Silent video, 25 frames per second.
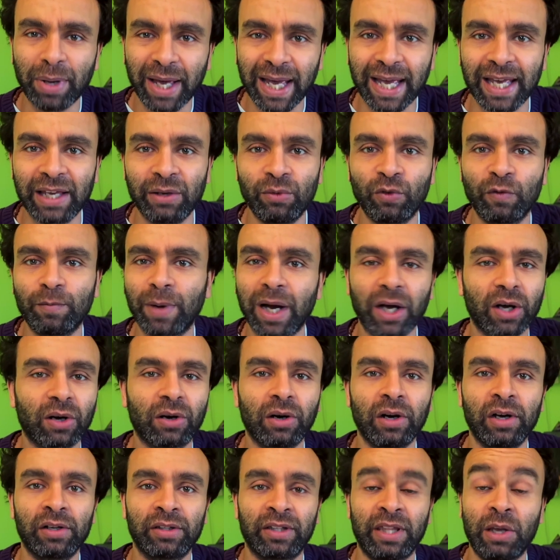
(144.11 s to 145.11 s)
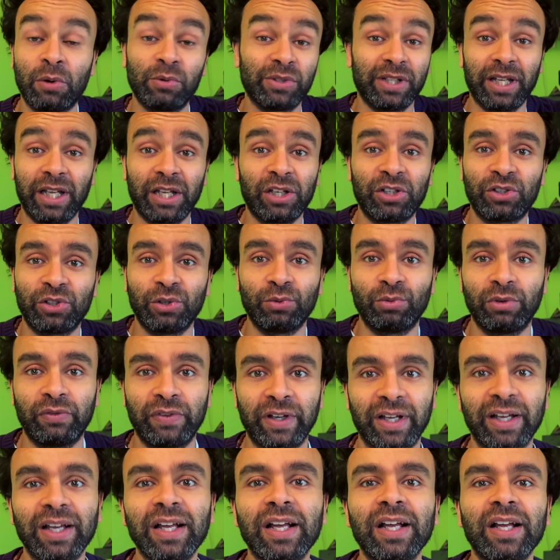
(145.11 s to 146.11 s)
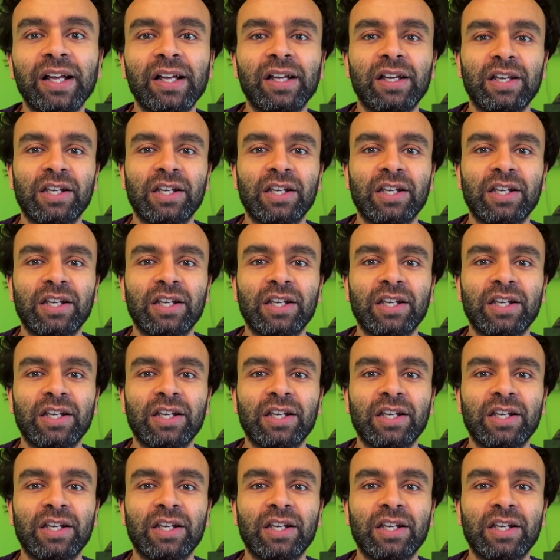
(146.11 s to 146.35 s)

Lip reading: pay with my card. There was an issue with it.